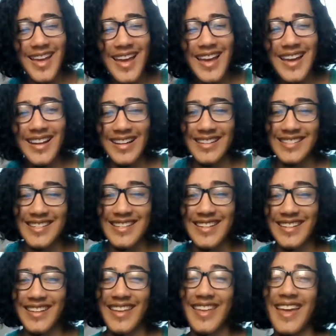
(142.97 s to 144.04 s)
because
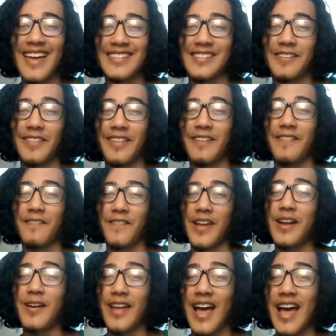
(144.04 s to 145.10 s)
he has the
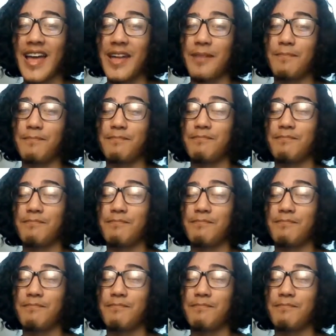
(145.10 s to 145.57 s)
very high